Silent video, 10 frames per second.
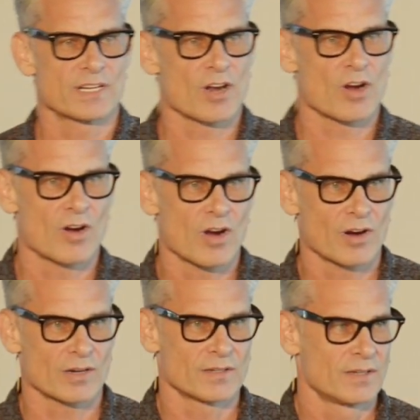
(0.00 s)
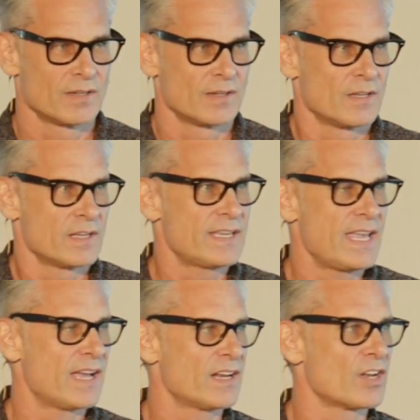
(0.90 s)
on our heart.
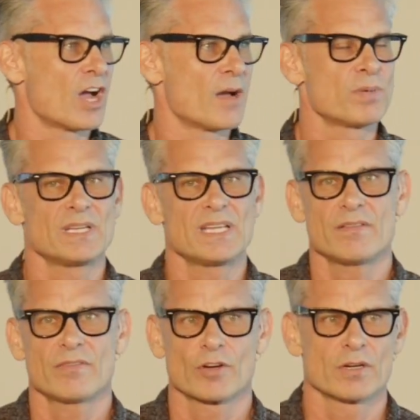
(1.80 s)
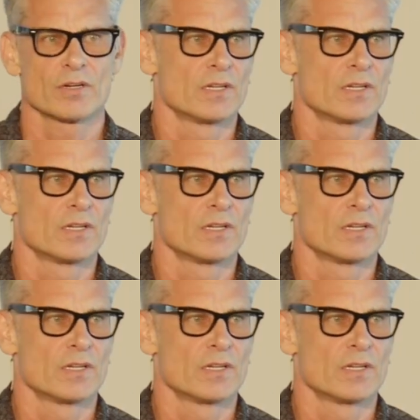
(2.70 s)
Can a non believer